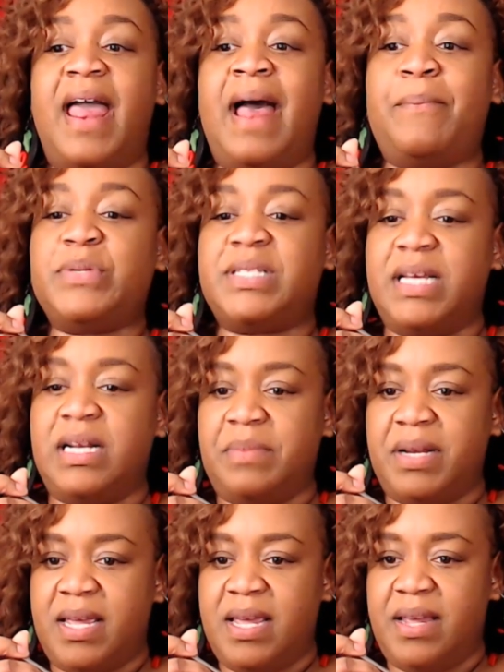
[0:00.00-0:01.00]
apple
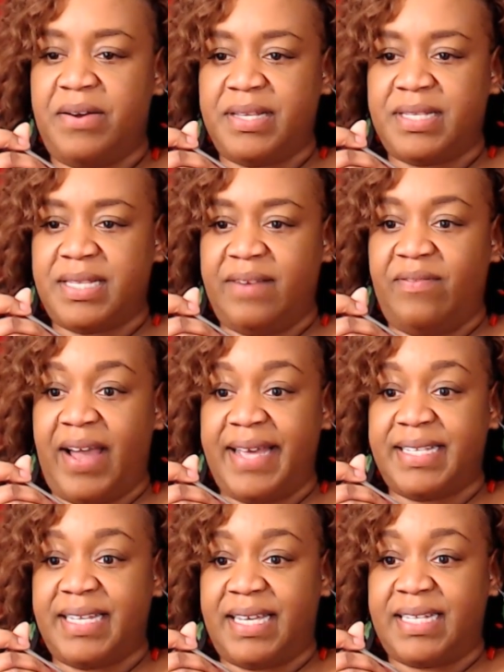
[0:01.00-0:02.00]
cinnamon here is
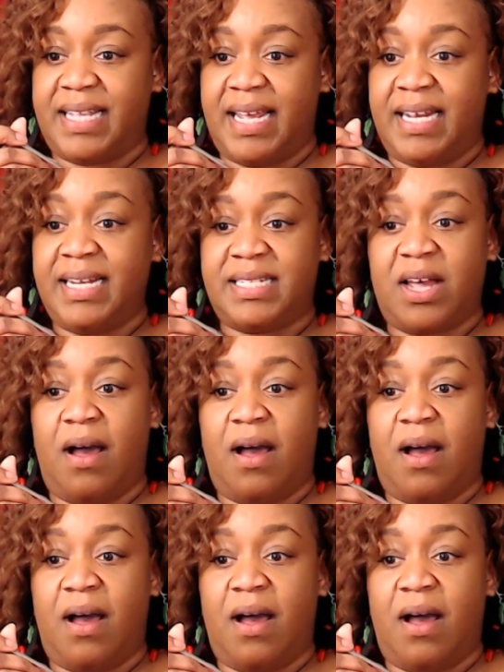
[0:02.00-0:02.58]
advising us that it's